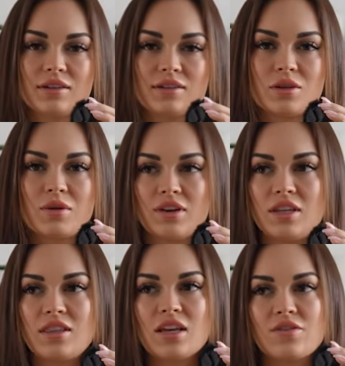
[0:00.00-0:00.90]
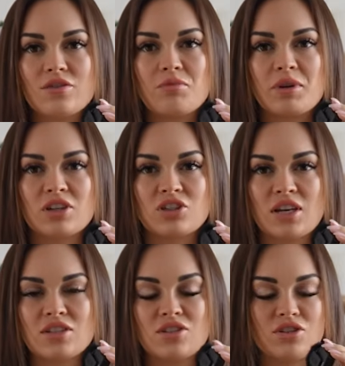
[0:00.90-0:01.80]
so if anything, if you have a bigger
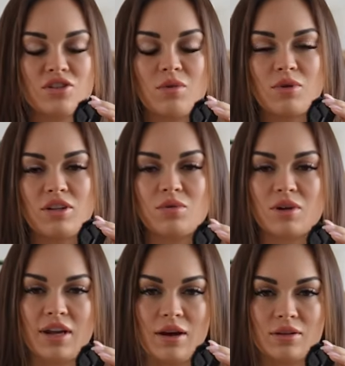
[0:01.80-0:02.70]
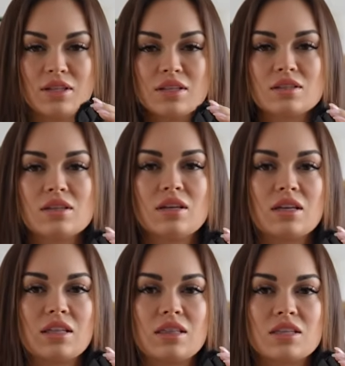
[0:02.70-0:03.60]
chest and you're not wanting to work out in this
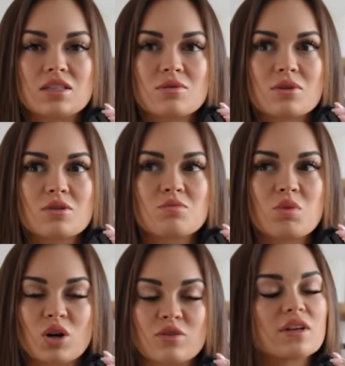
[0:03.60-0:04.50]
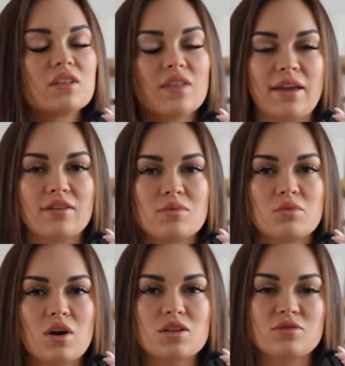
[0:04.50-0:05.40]
is one of those perfect layering
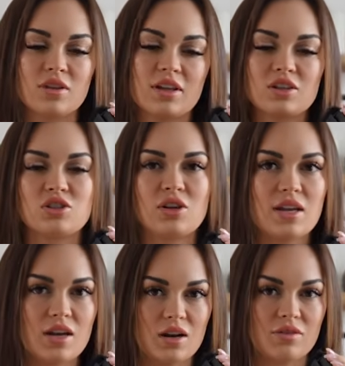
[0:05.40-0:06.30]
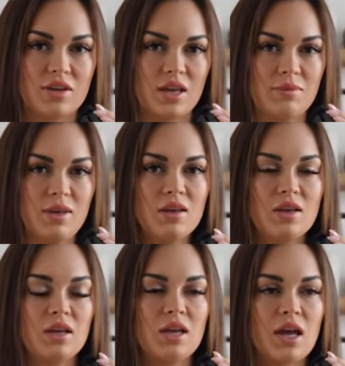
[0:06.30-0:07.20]
bras for like a straight cutoff cami.
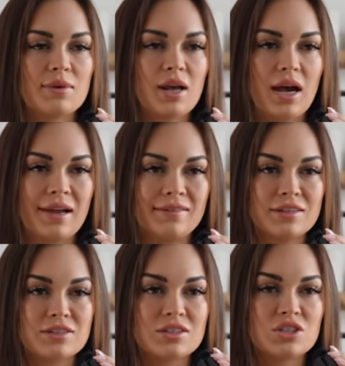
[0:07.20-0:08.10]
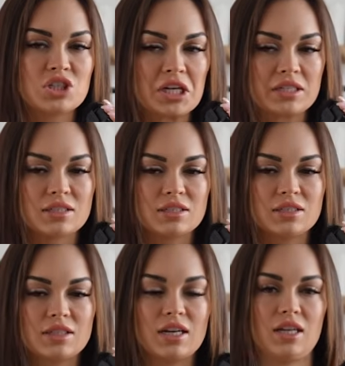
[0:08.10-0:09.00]
I would highly suggest
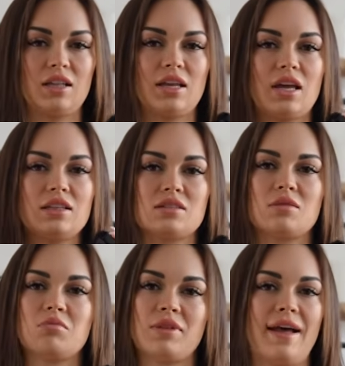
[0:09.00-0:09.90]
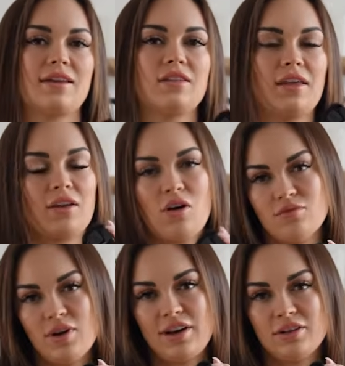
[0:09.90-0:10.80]
getting like at least a black and like an
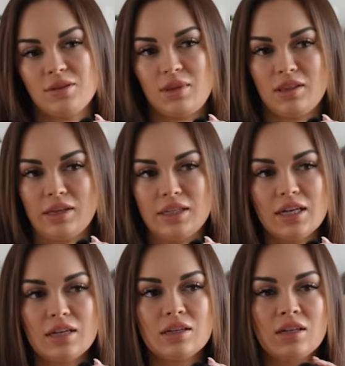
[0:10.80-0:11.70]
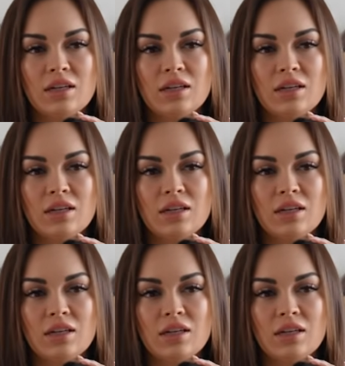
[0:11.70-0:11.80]
off-white or something like that.